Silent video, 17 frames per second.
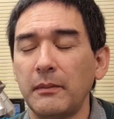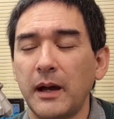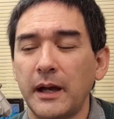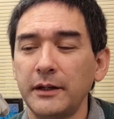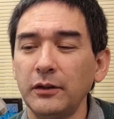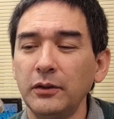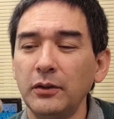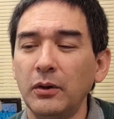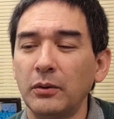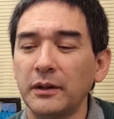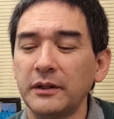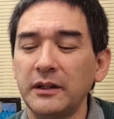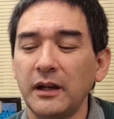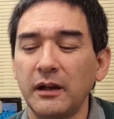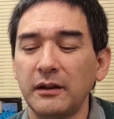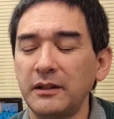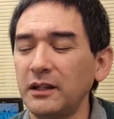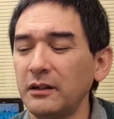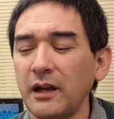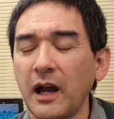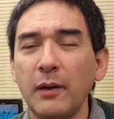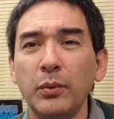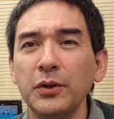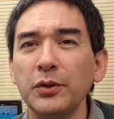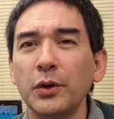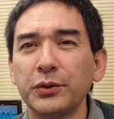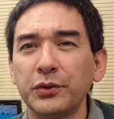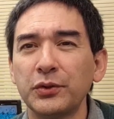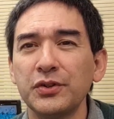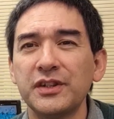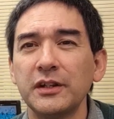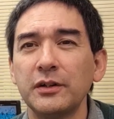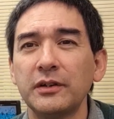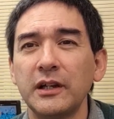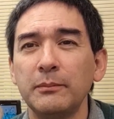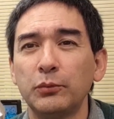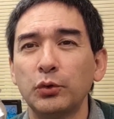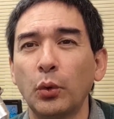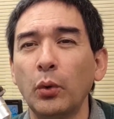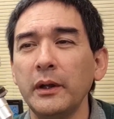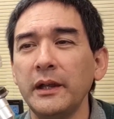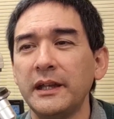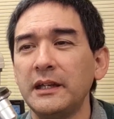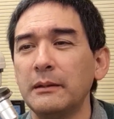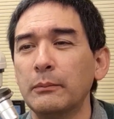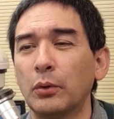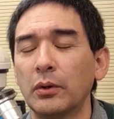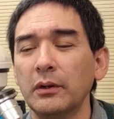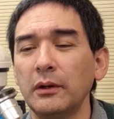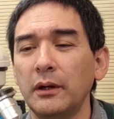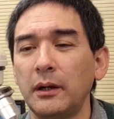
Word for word: I don't know, they, they, I would not consider them toy anymore.